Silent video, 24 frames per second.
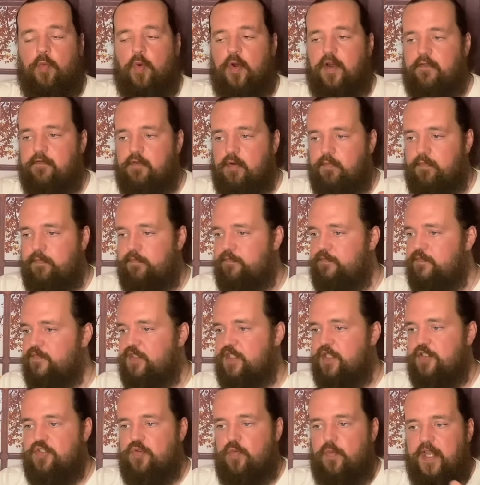Whatever
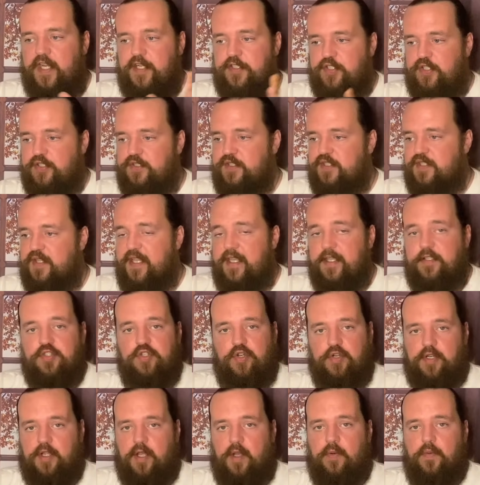situations, things
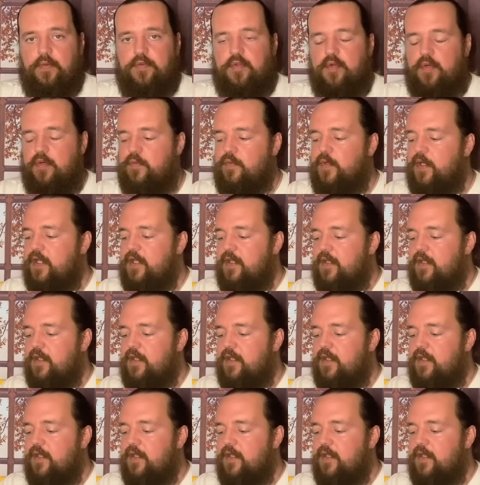you're going through,